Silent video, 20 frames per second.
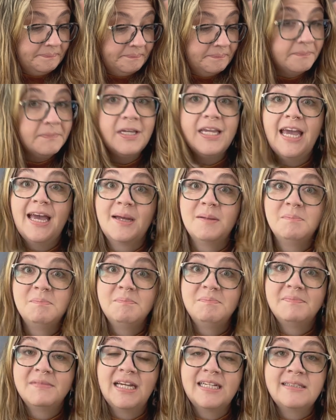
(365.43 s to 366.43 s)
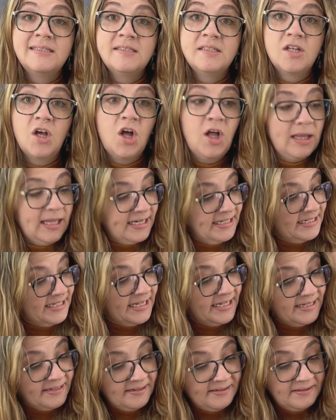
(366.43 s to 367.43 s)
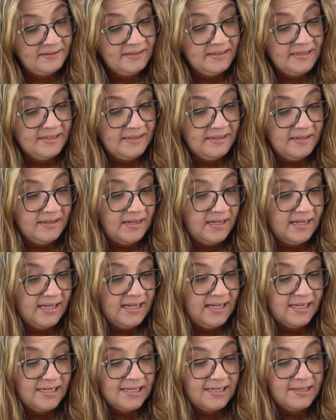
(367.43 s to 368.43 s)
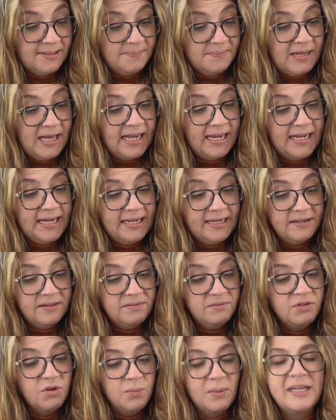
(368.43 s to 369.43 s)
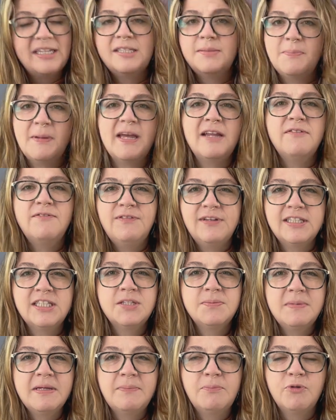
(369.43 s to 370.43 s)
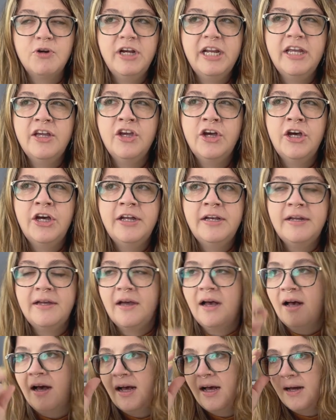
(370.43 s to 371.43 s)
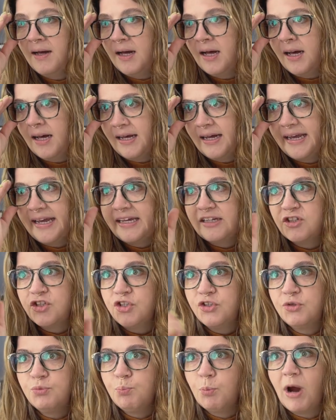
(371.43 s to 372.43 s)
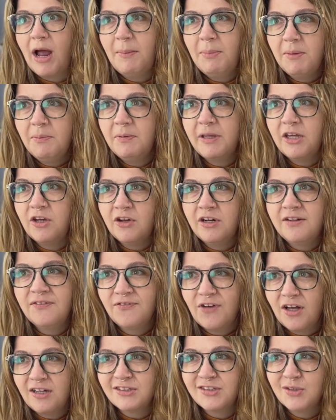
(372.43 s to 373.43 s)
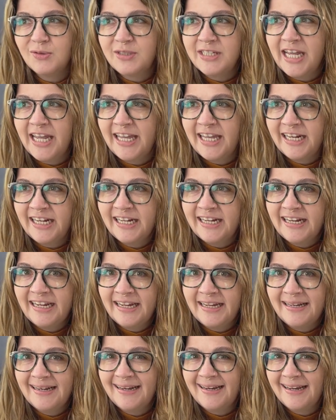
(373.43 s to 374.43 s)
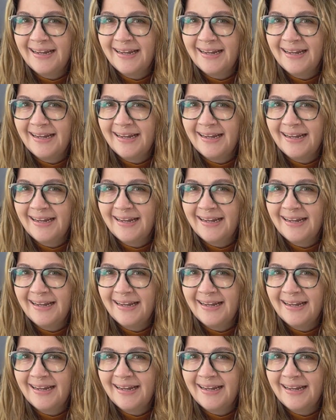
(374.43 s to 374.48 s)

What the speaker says: yeah, that's all I did. The waistband fits me pretty good. I probably could have also taken it in,